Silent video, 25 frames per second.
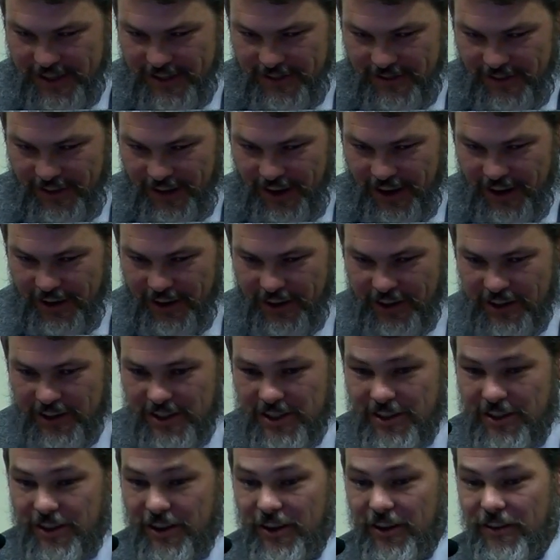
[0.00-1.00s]
of
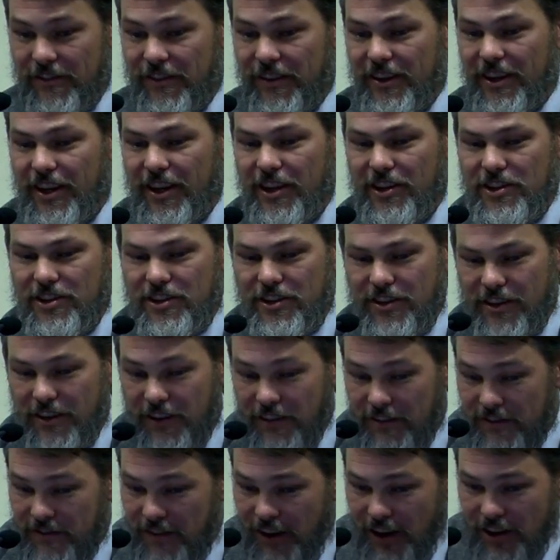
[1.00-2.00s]
Lonergan's clarification
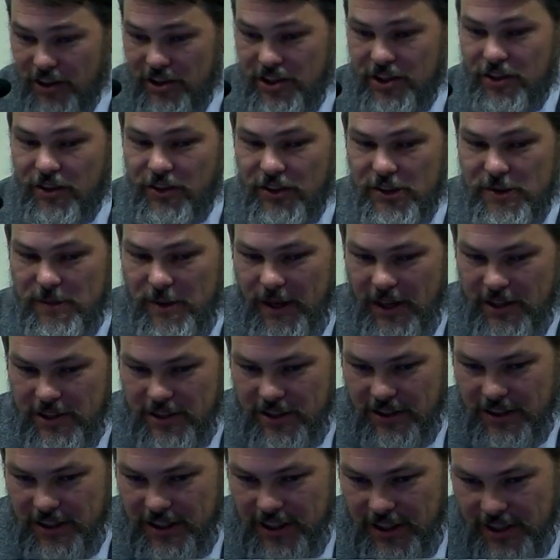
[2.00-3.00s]
of functional
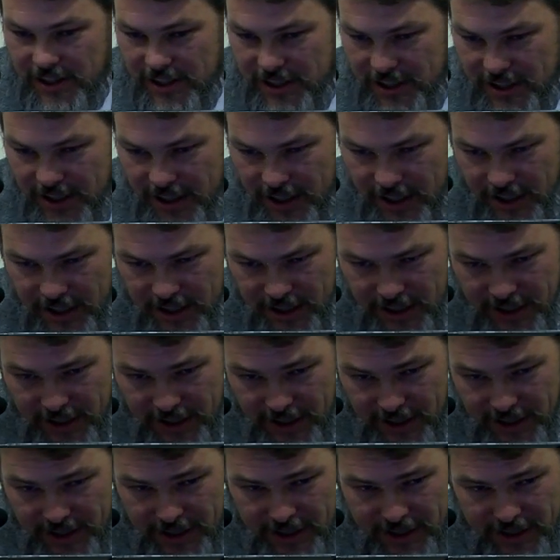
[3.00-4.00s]
specialties.
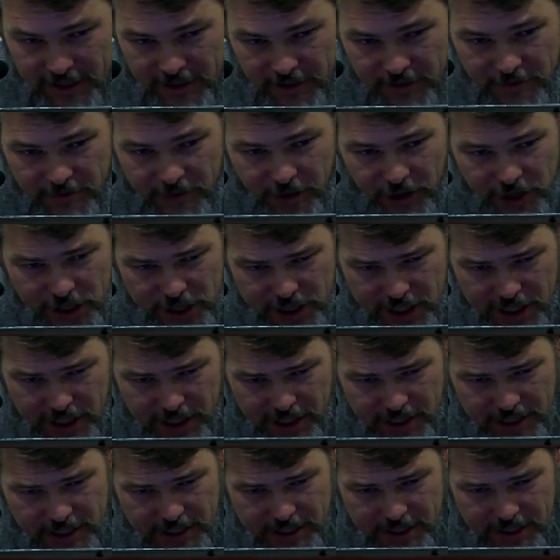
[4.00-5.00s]
The first
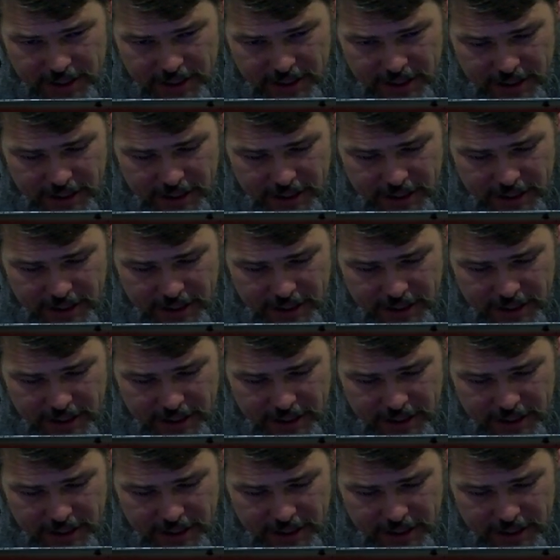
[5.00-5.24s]
is